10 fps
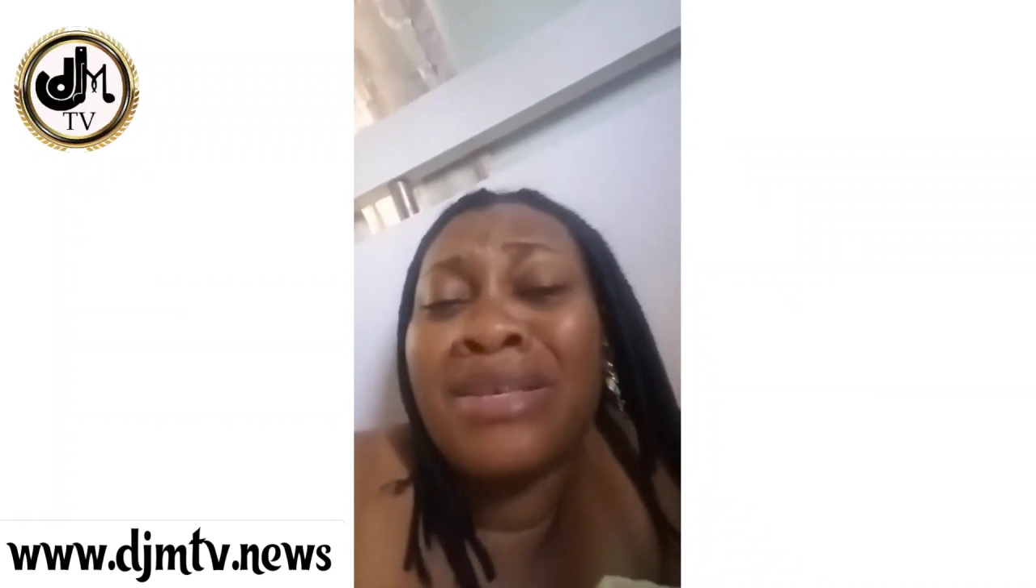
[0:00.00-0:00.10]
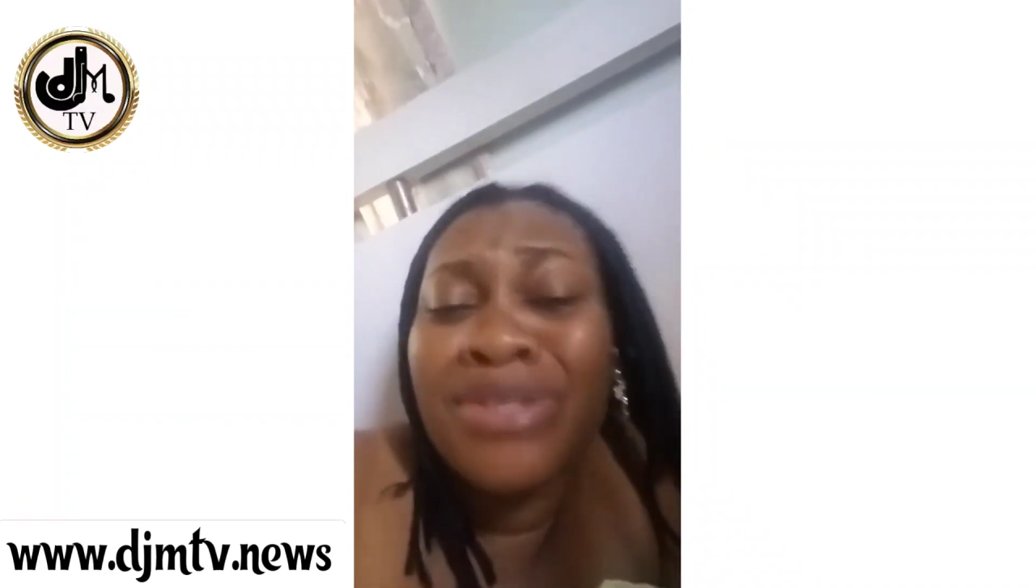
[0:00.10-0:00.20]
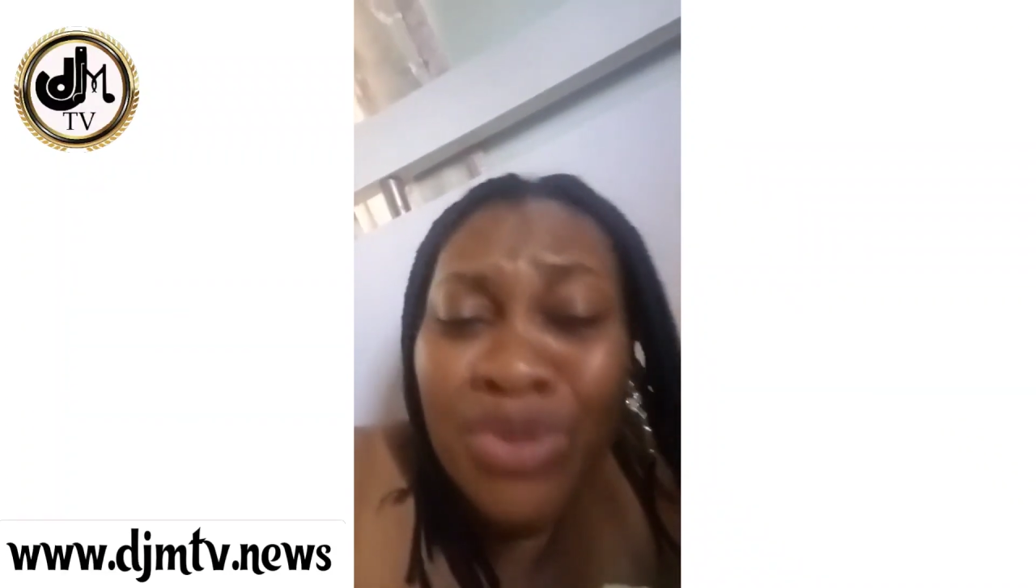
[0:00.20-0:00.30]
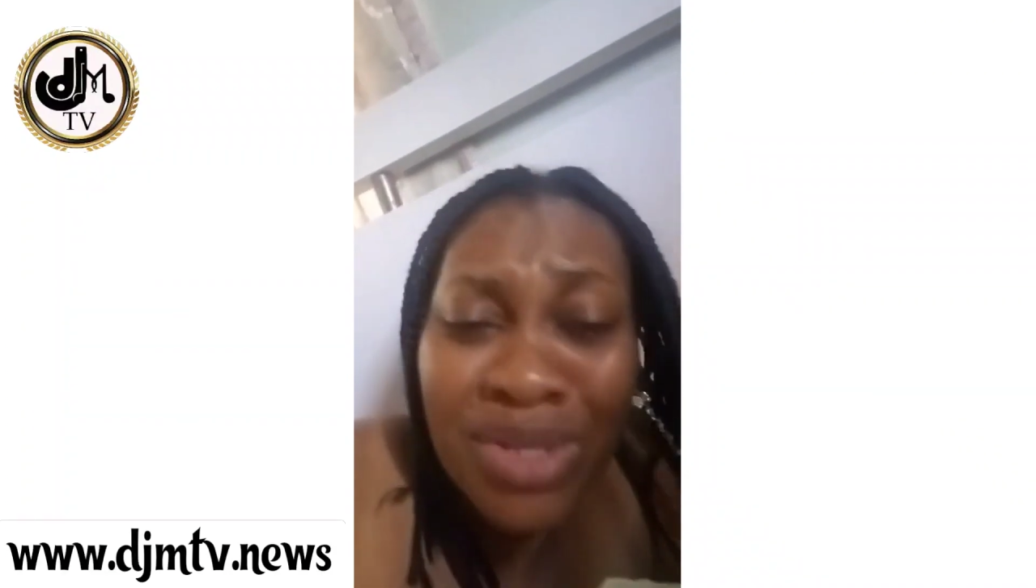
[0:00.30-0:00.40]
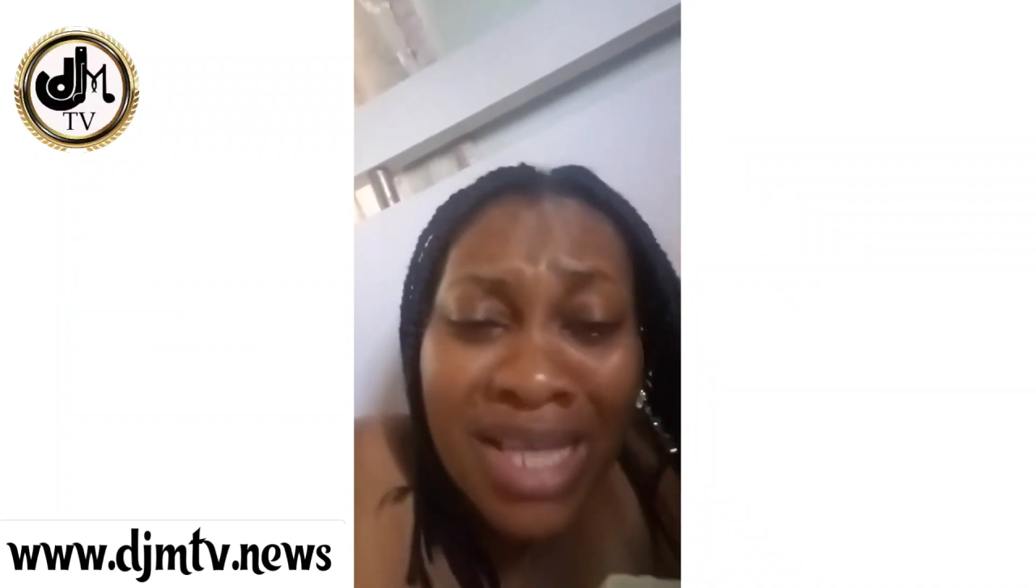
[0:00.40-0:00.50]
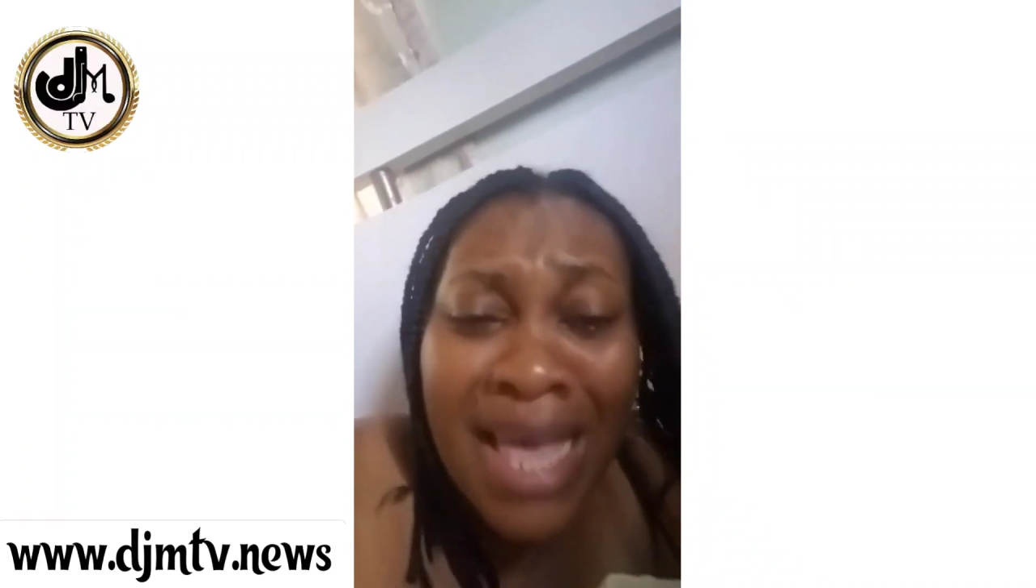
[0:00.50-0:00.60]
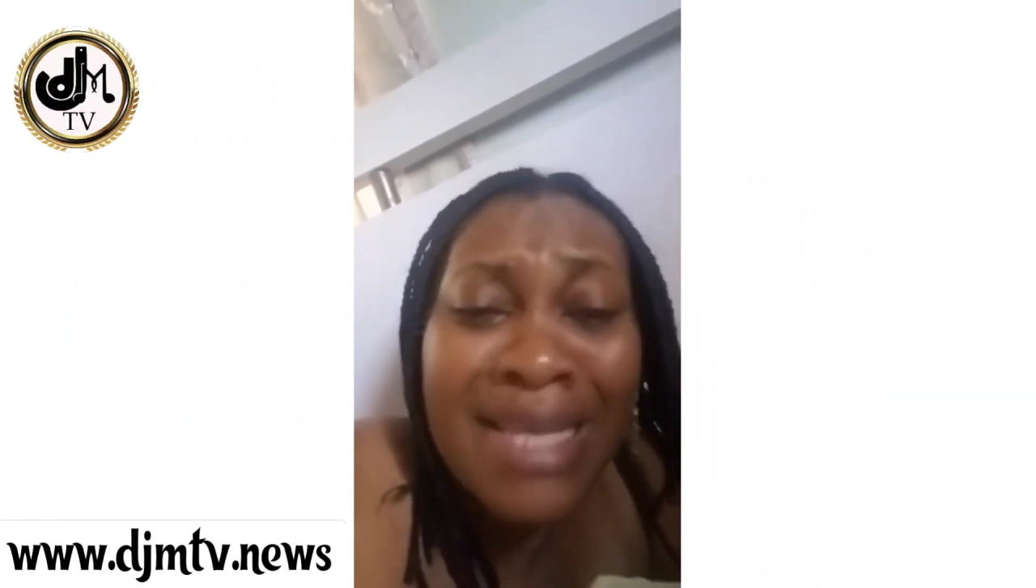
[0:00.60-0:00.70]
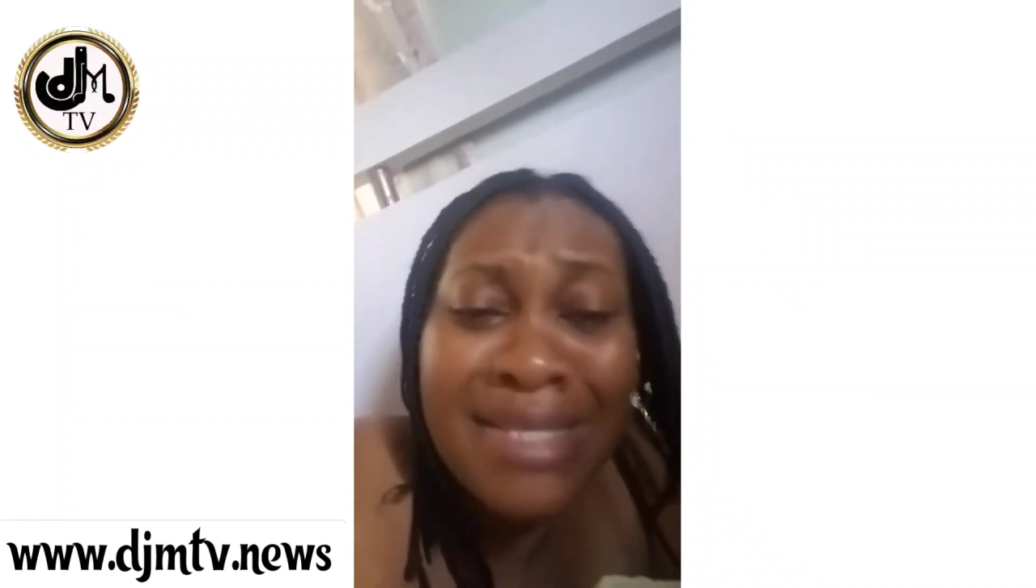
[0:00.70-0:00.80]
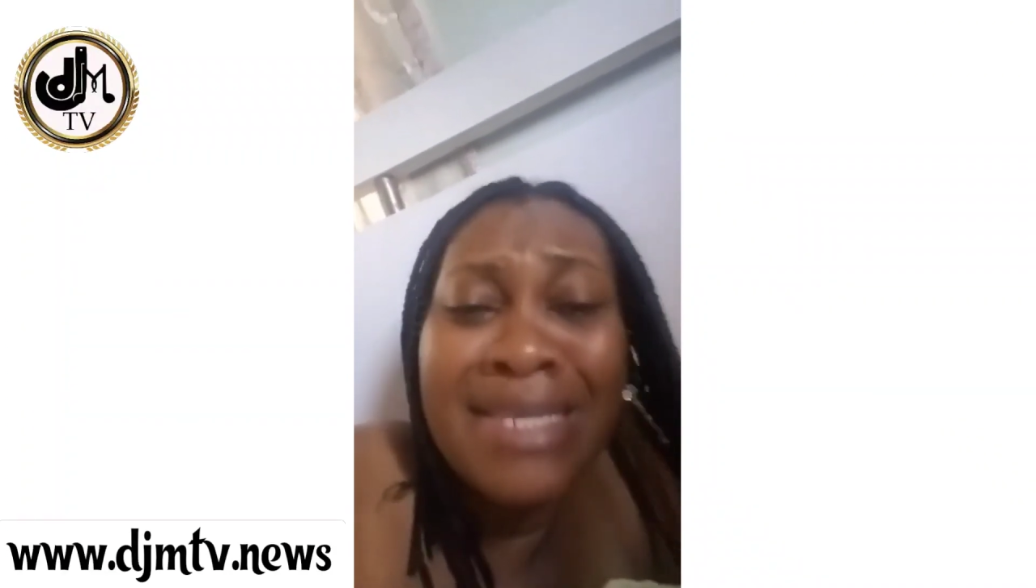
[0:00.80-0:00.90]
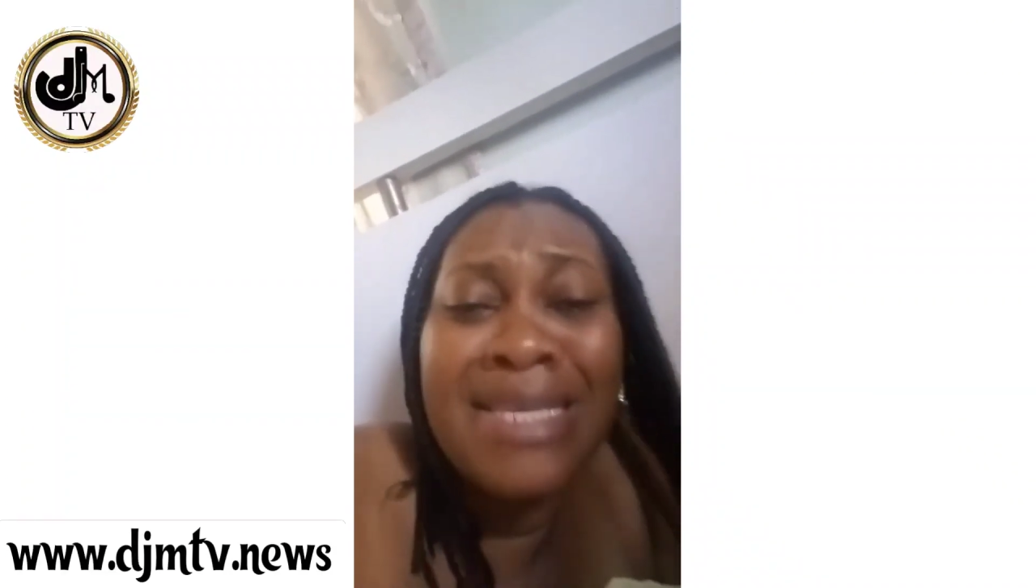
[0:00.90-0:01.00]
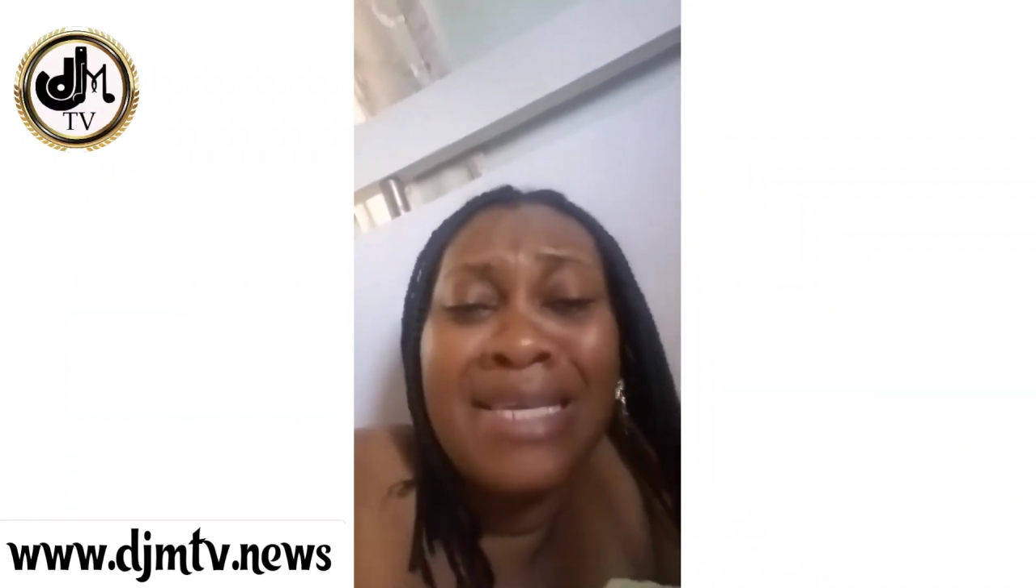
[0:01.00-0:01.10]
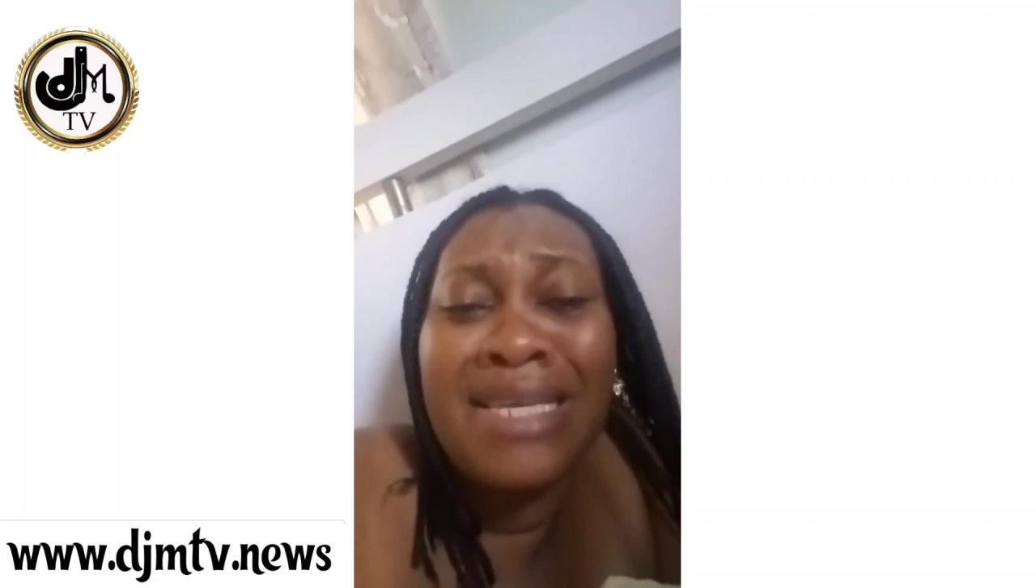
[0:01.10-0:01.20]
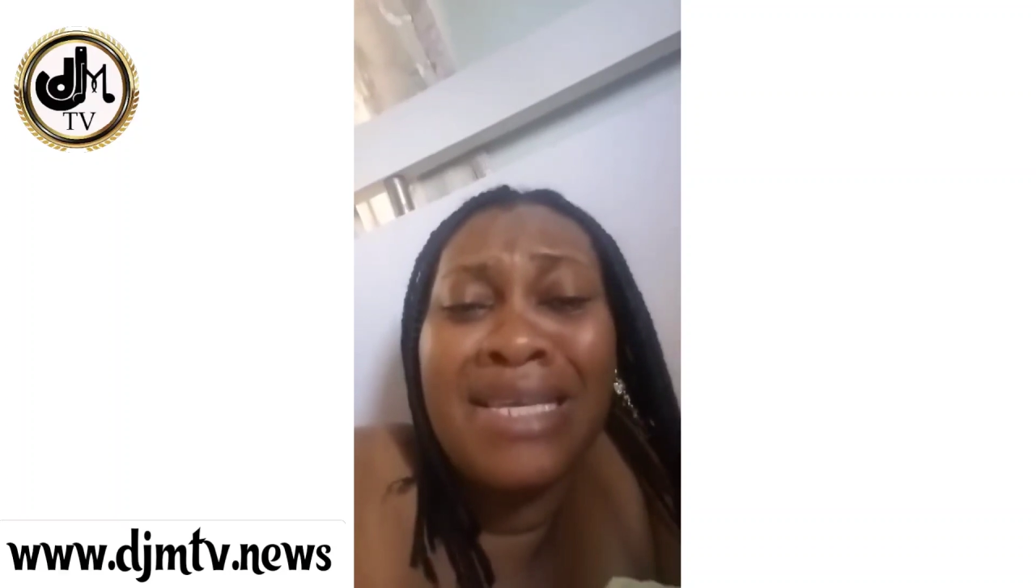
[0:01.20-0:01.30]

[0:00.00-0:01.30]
society